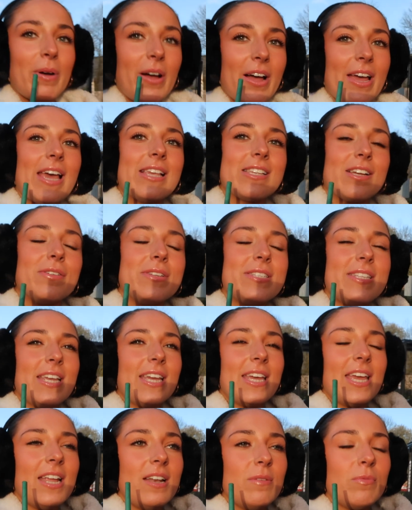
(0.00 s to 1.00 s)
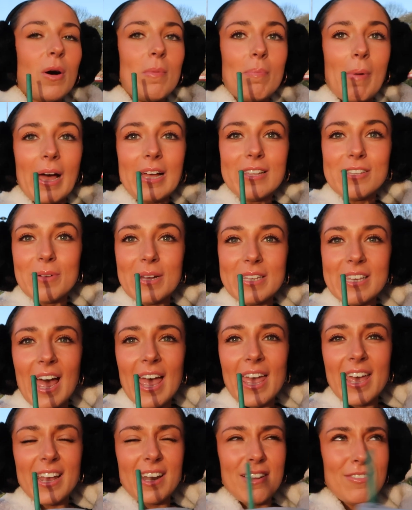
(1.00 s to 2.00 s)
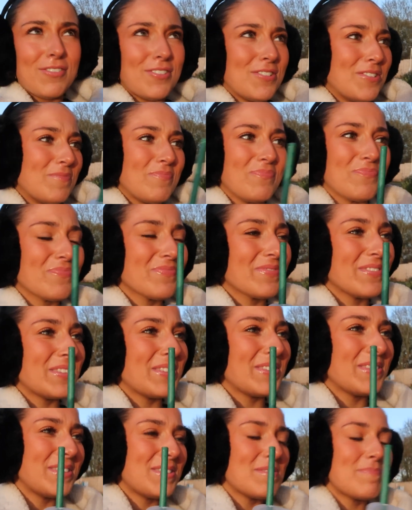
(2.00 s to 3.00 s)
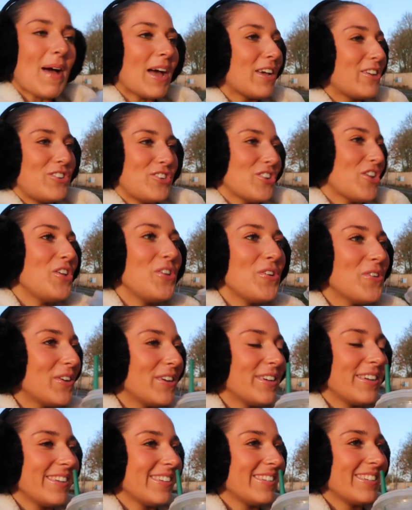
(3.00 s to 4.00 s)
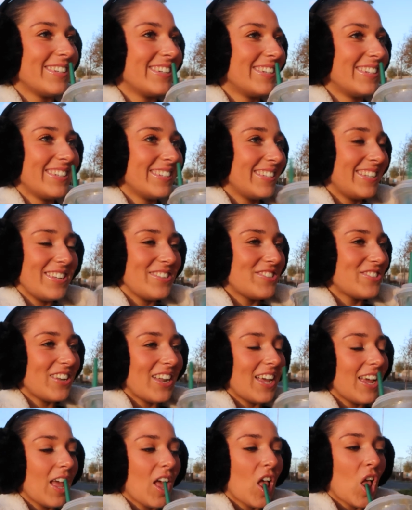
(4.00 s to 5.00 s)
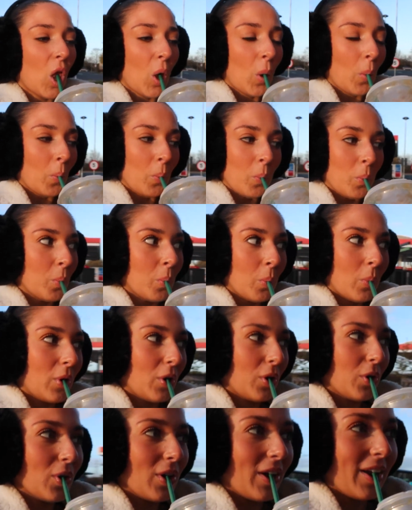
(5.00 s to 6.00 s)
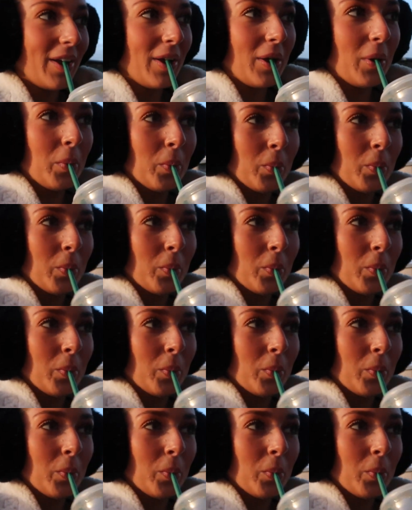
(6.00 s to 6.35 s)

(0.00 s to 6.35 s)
part is? I was thinking, what bag do I take? And I thought, it's a bag shoot. Literally. Literally.